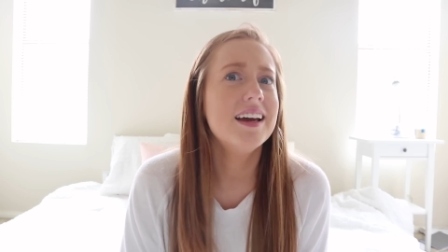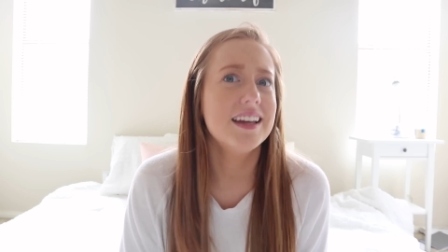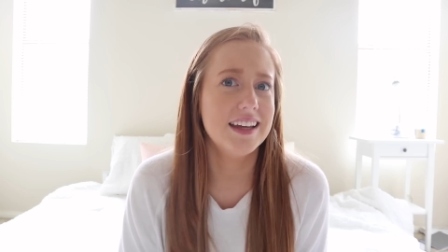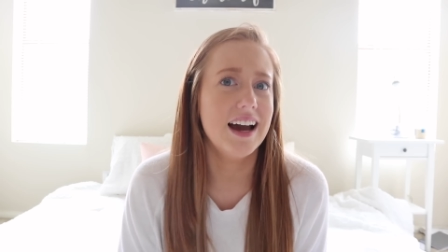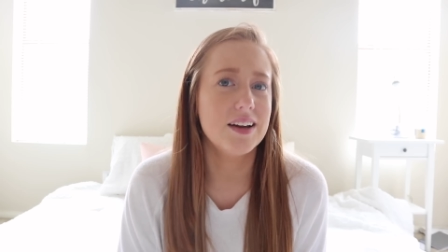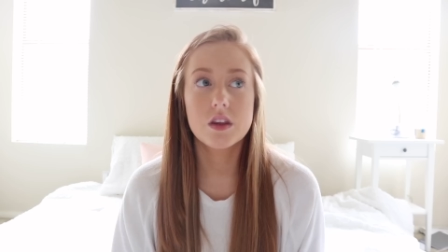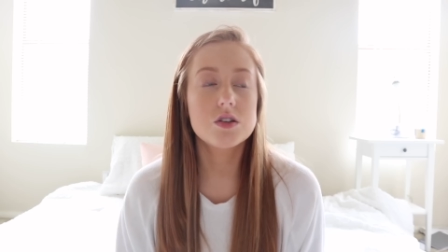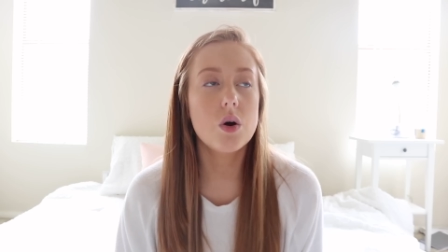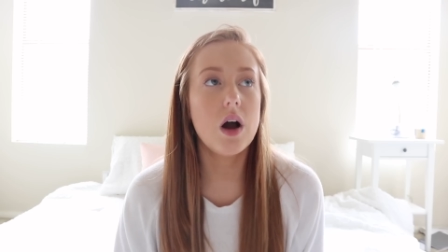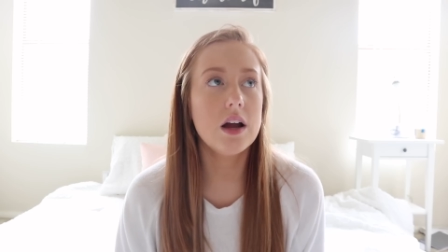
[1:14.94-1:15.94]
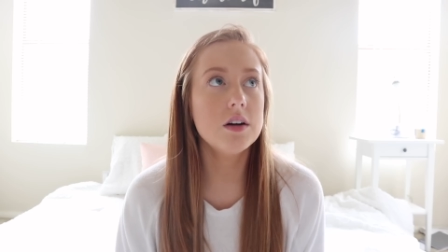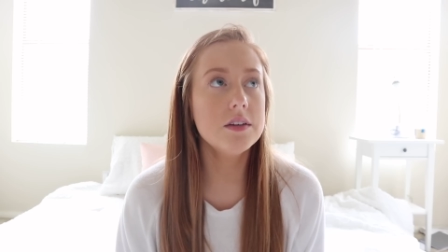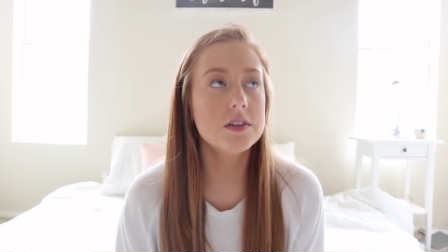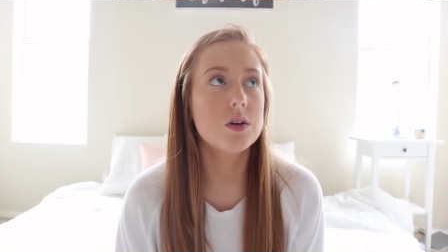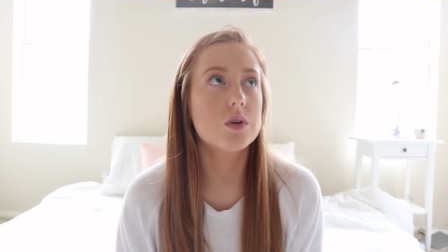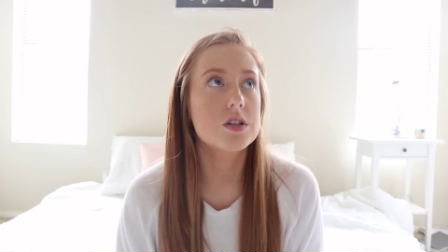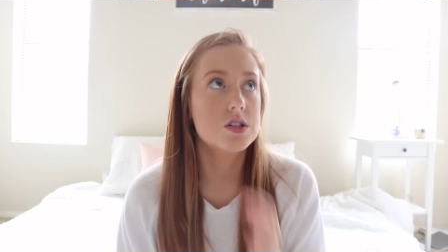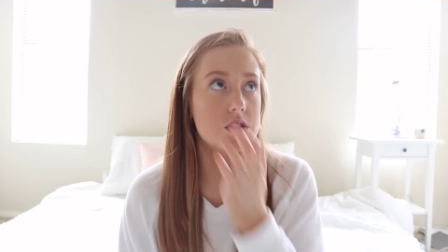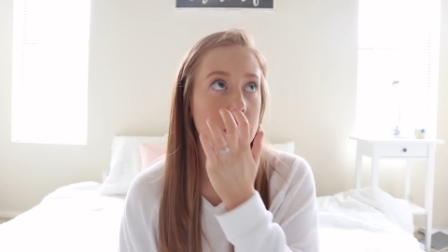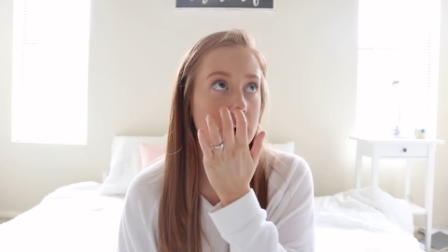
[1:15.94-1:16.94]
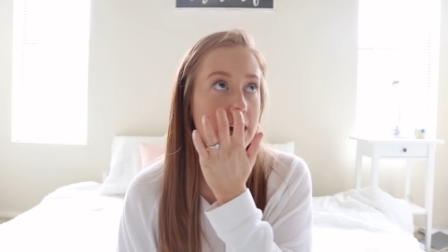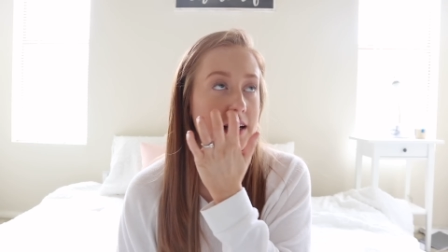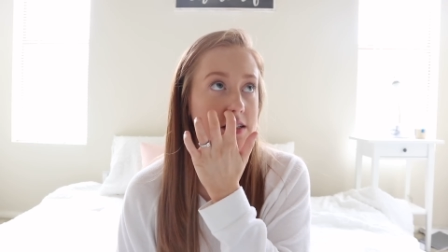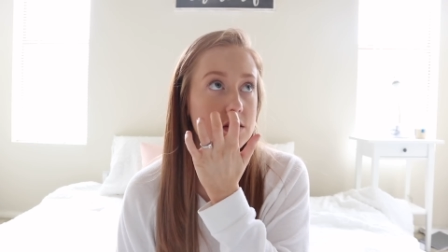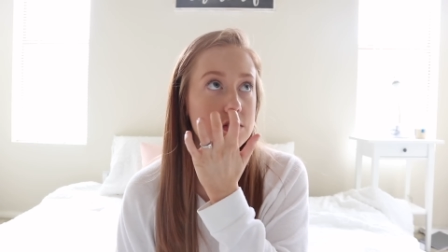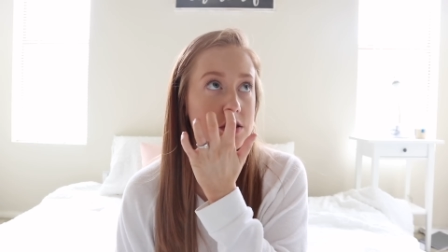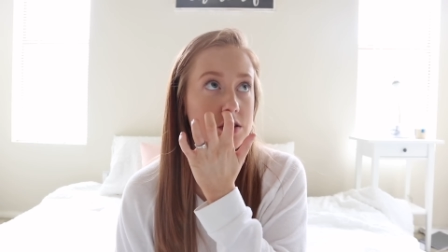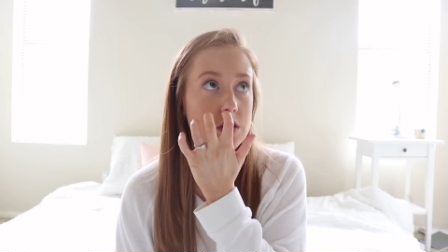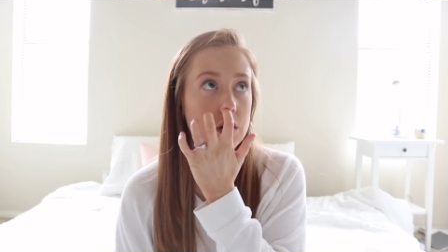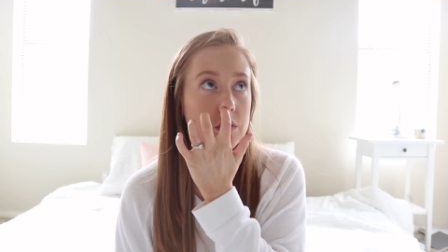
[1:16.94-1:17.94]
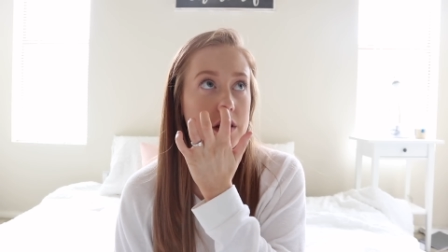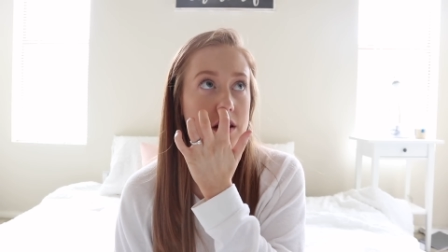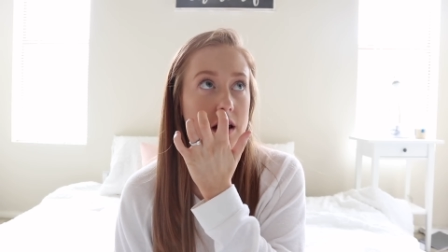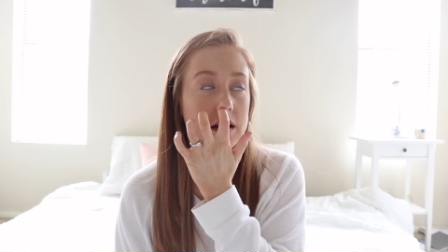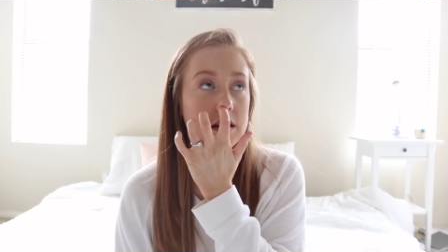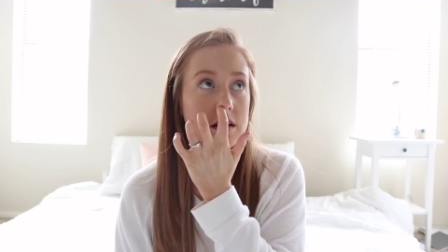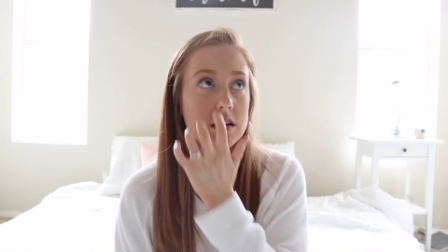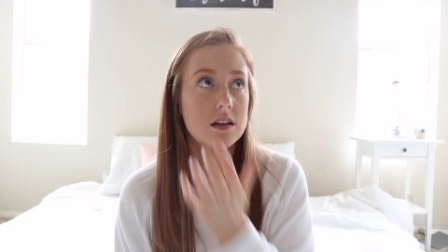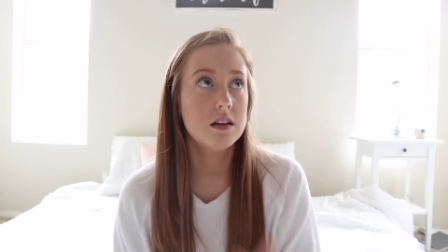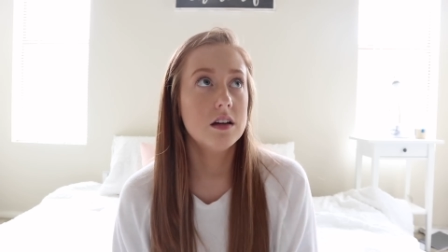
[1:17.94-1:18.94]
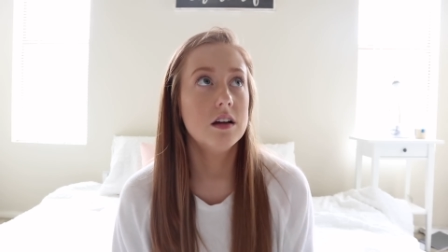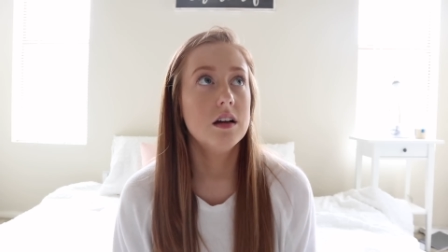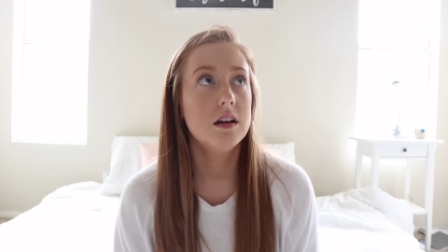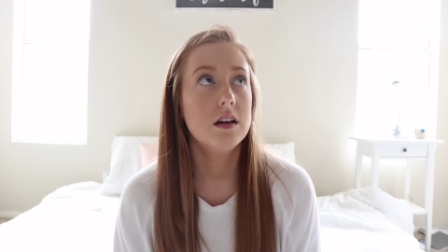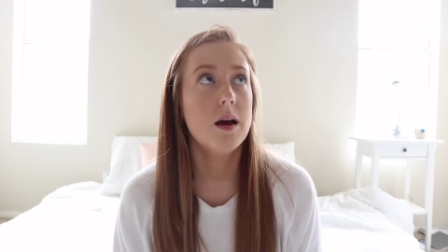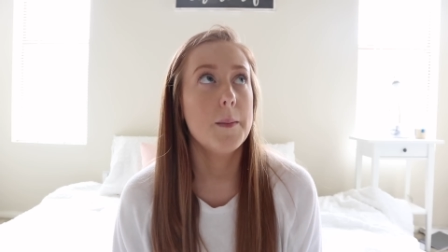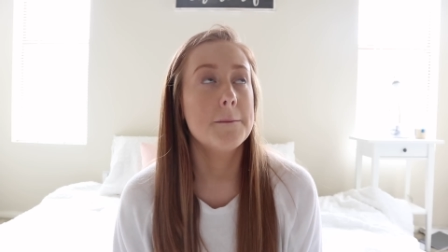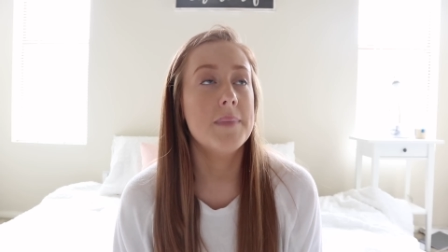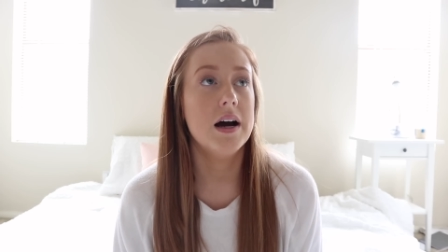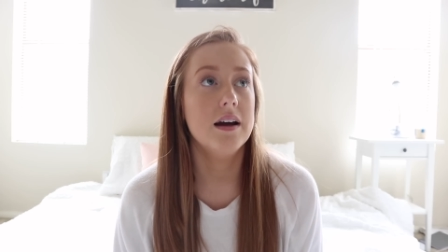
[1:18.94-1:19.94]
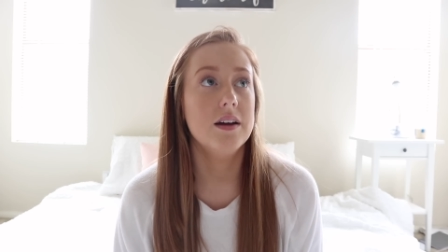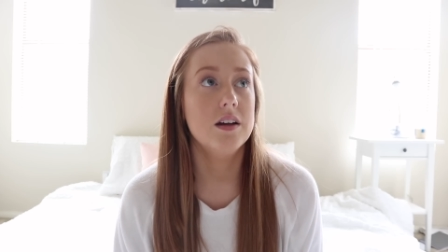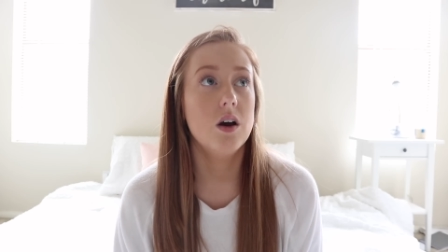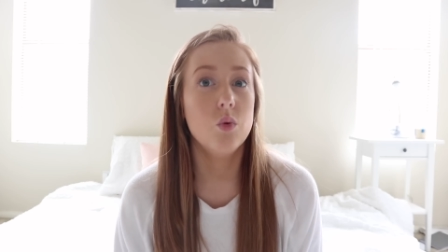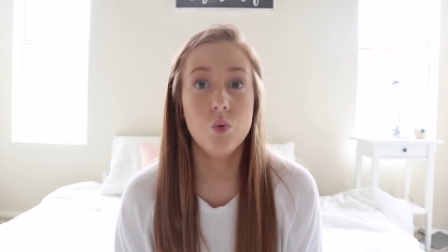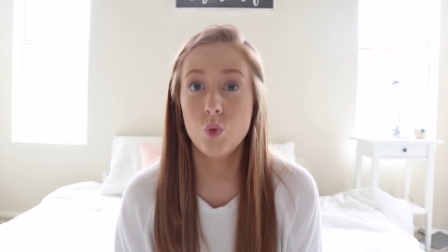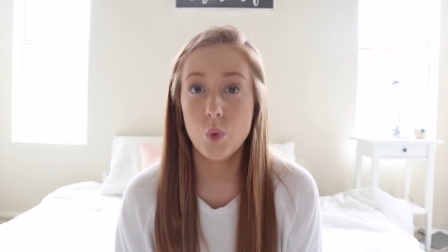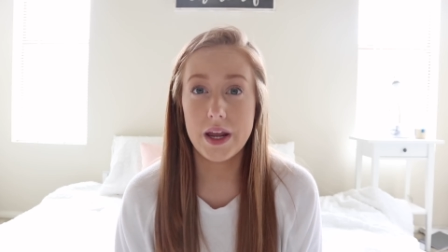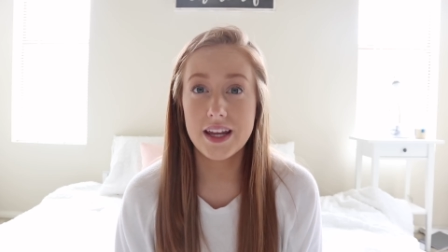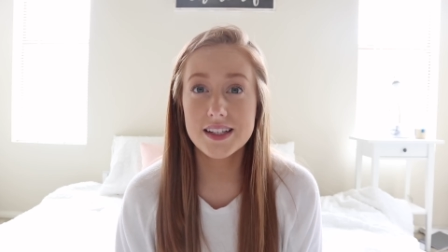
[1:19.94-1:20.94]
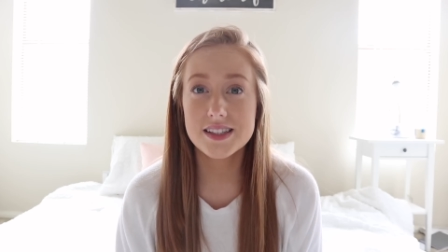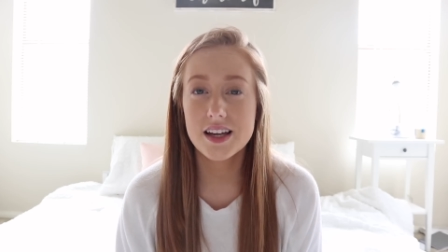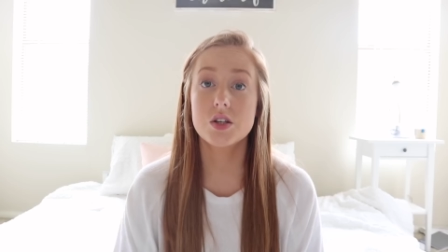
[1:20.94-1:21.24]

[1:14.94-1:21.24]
Yeah, so I don't even know where to start. I guess I'll just start with like my weight.